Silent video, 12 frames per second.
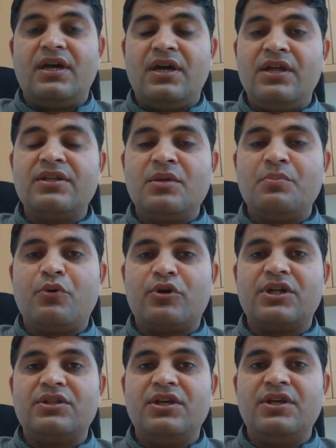Another
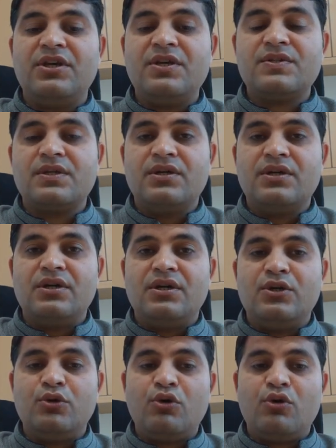important thing is,
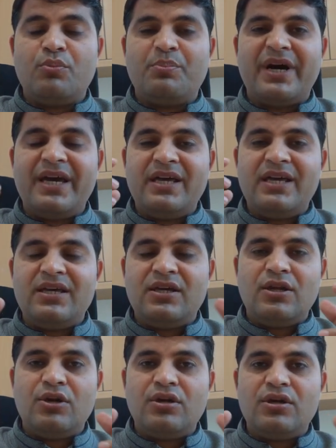
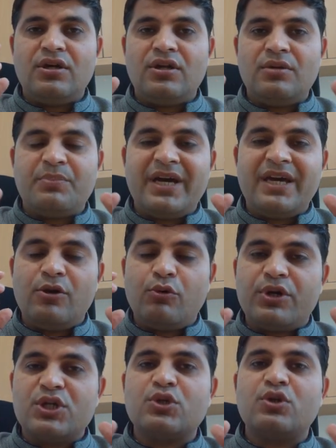by
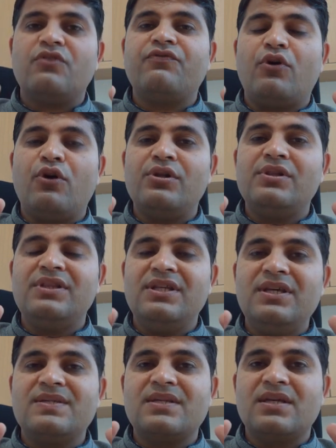location of all
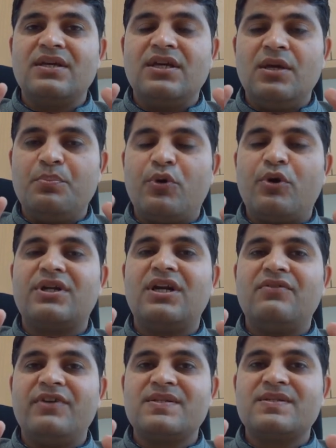these
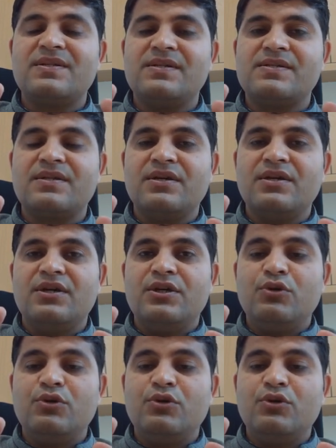important vessels,